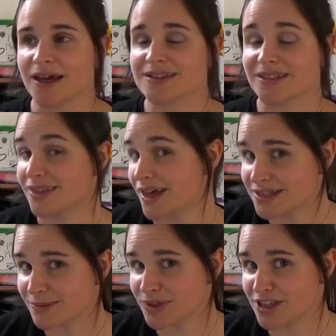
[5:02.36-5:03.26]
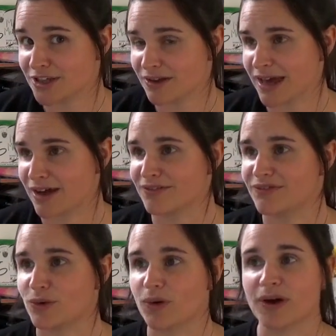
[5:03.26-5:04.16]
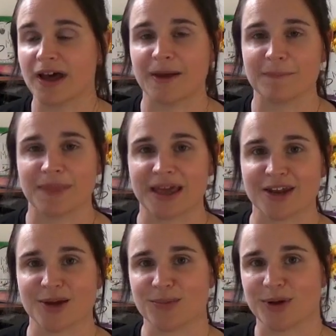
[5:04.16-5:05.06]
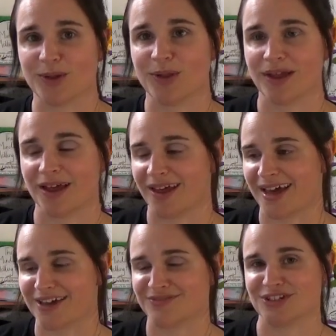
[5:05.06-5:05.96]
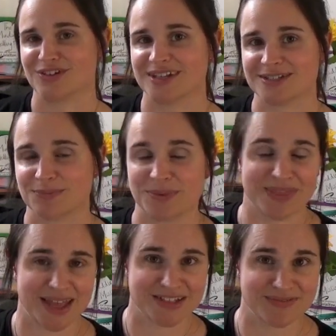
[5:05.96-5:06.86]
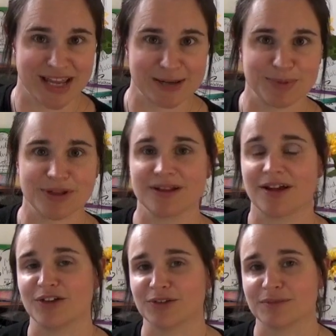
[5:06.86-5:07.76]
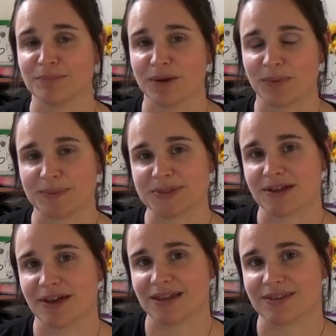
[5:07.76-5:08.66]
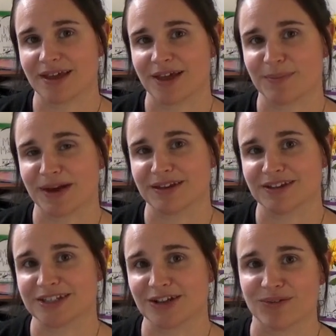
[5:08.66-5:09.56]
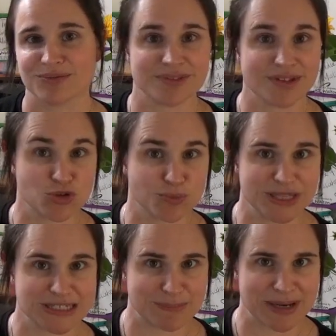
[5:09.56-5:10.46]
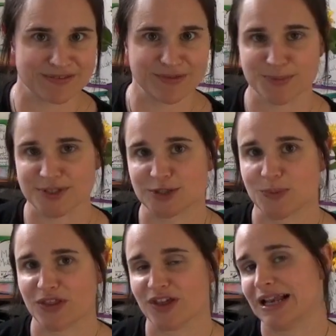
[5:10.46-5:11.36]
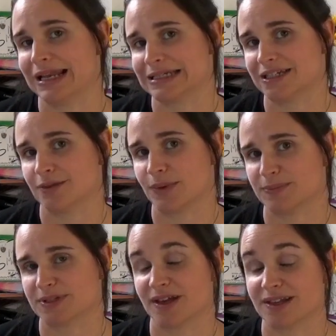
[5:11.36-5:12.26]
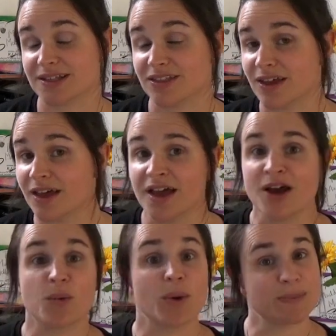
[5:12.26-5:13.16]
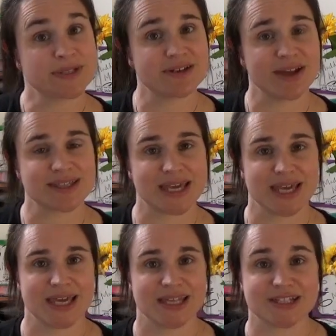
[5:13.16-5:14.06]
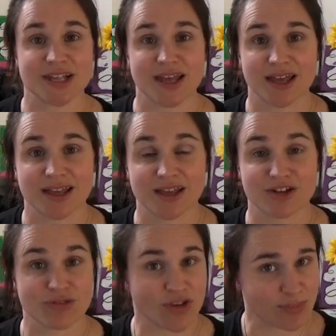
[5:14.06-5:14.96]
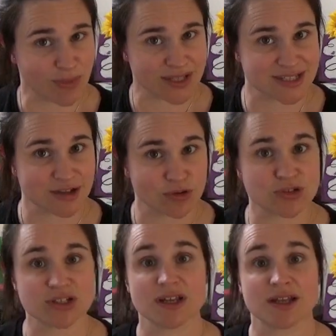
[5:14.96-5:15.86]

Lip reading: So that's something to look out for, and I will advertise when that's available on my website and on social media platforms as well, a link to the website. So the website is growthmindset.org.